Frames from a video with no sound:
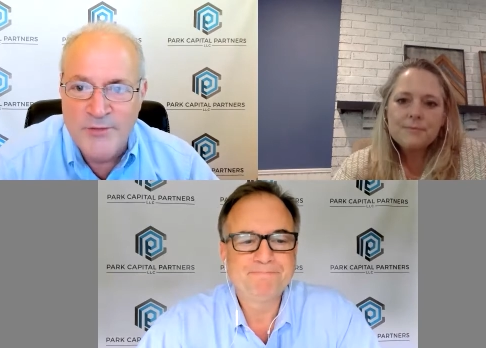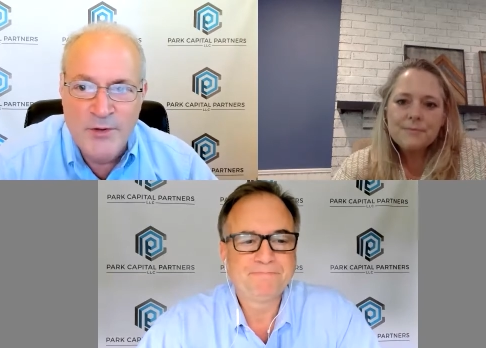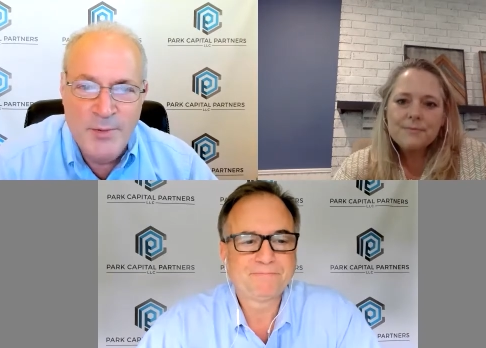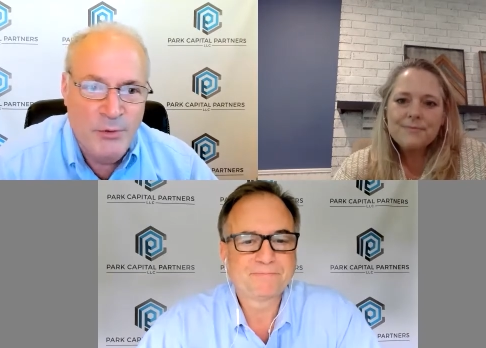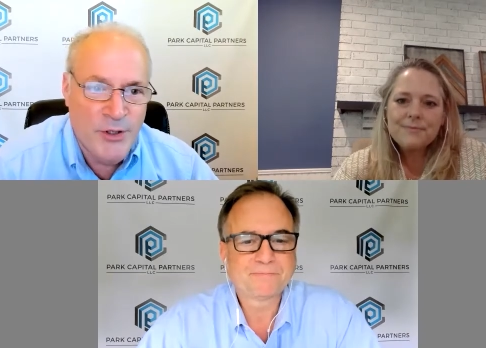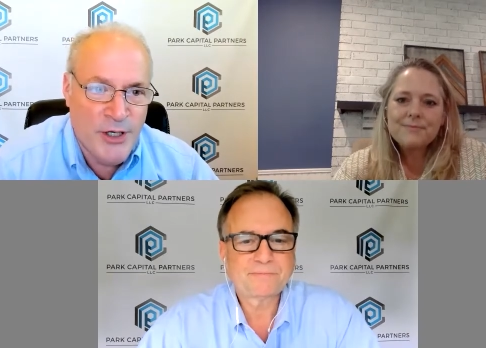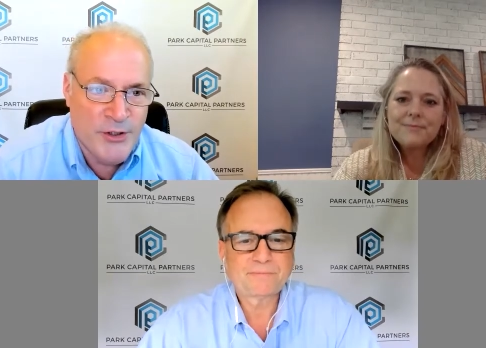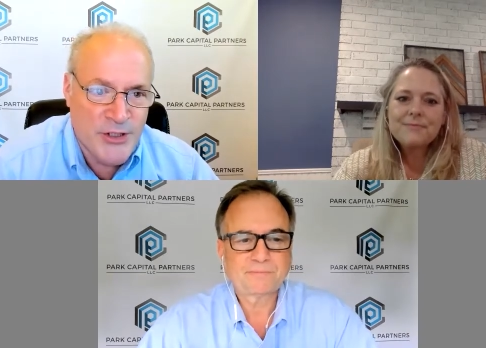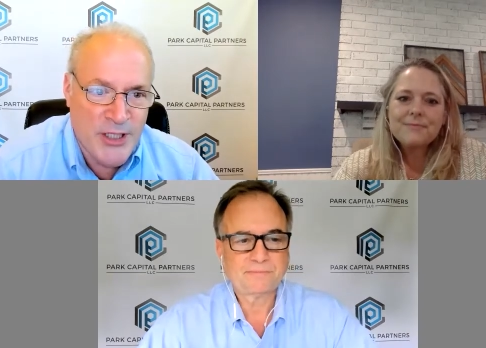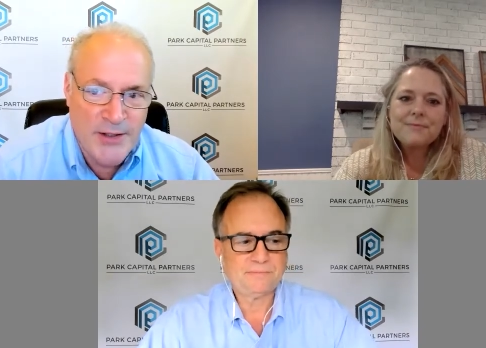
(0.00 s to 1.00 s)
Speaker 1: So if, if, people don't
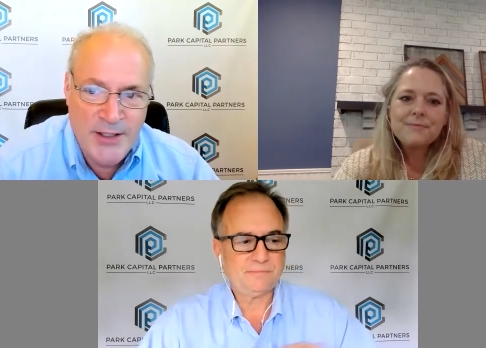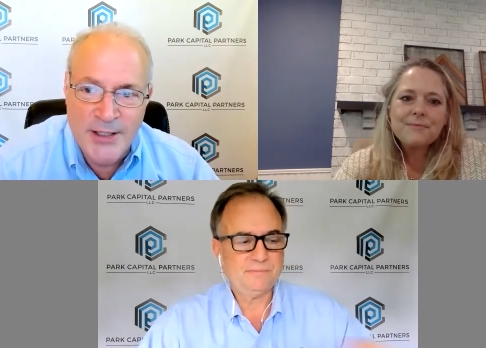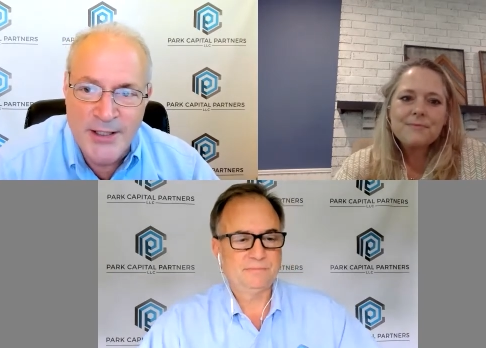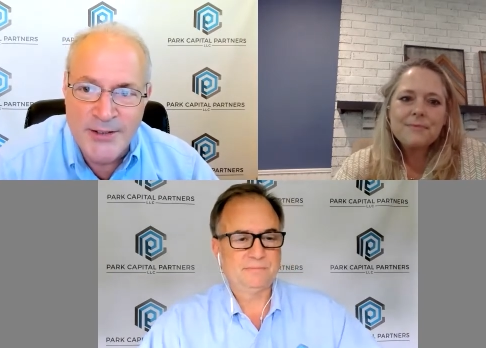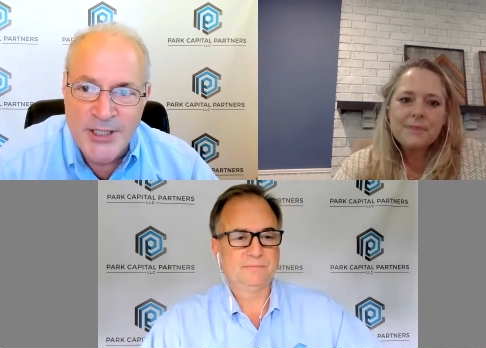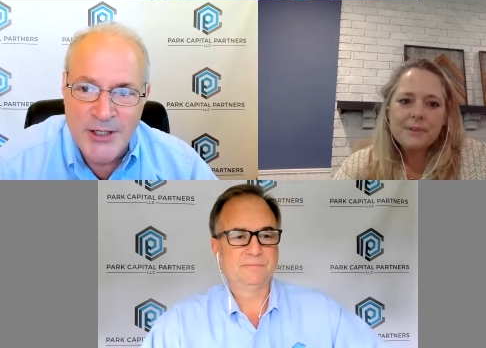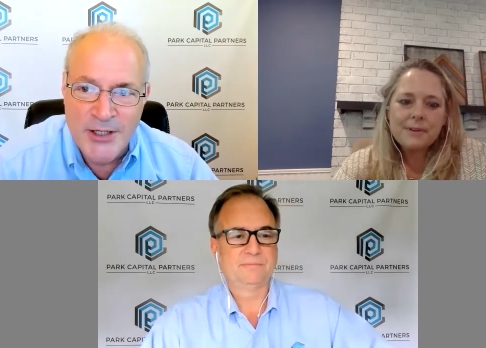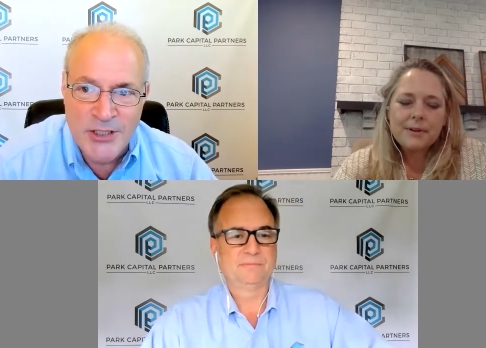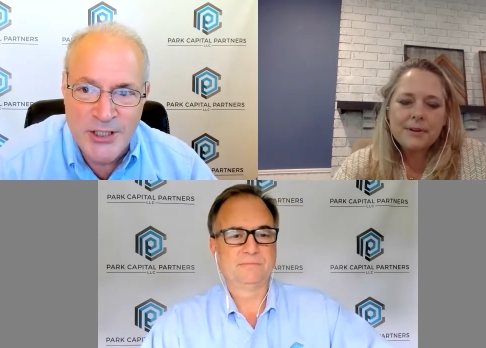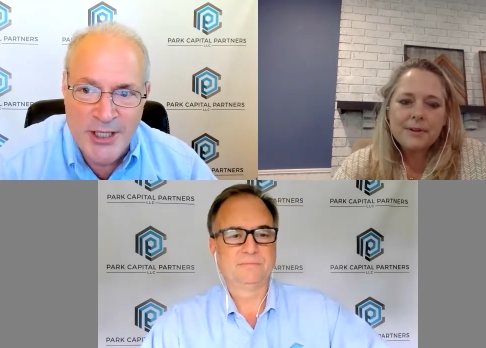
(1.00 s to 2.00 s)
understand the uh, entire
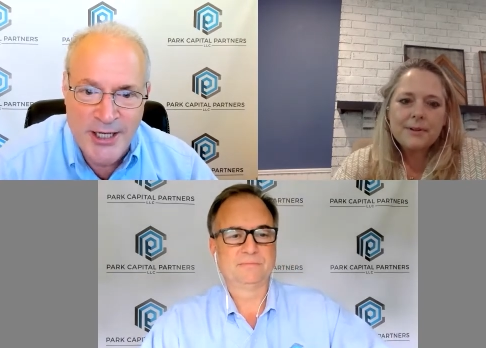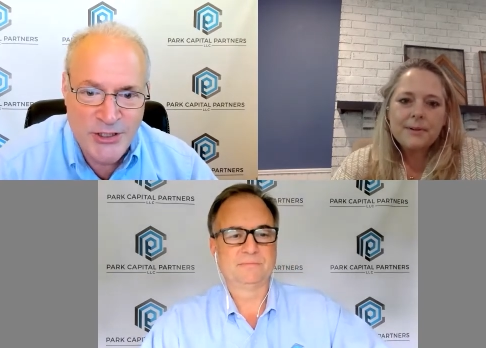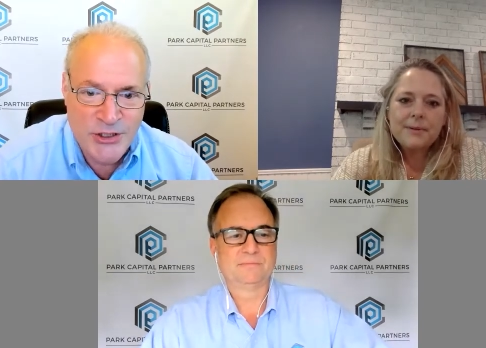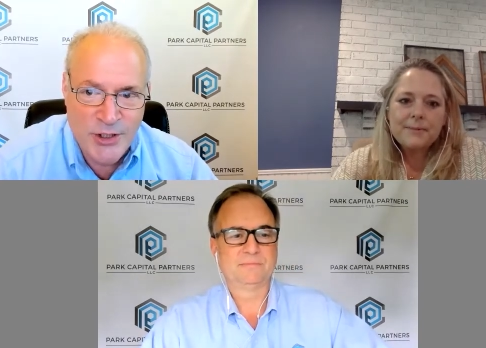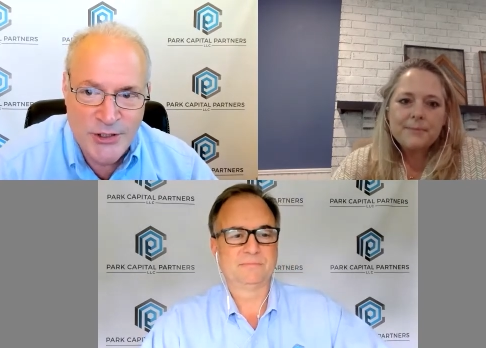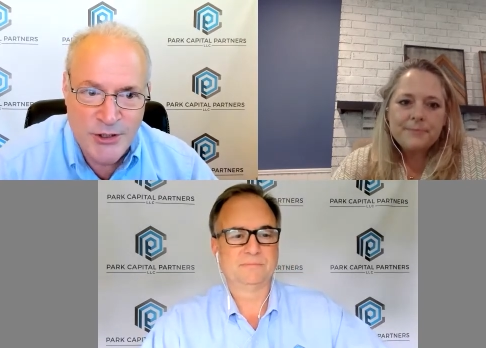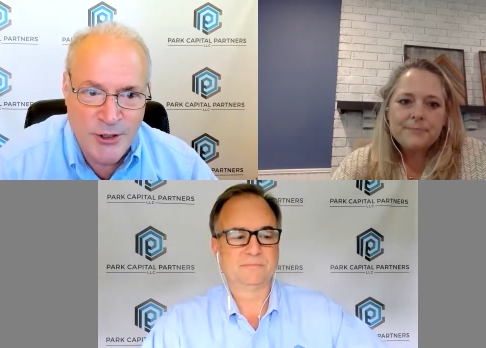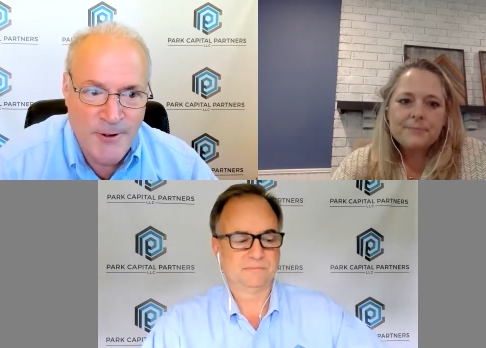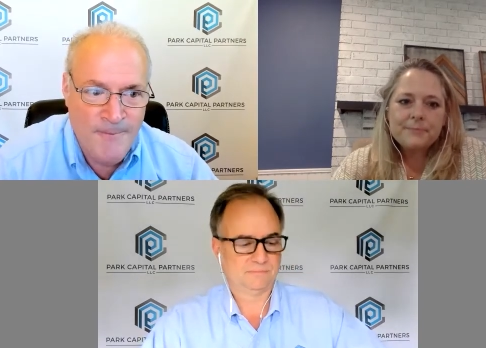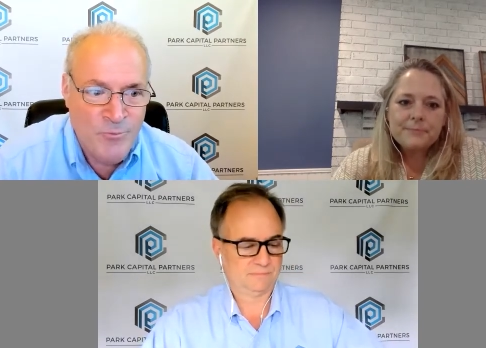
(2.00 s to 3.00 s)
syndicated structure,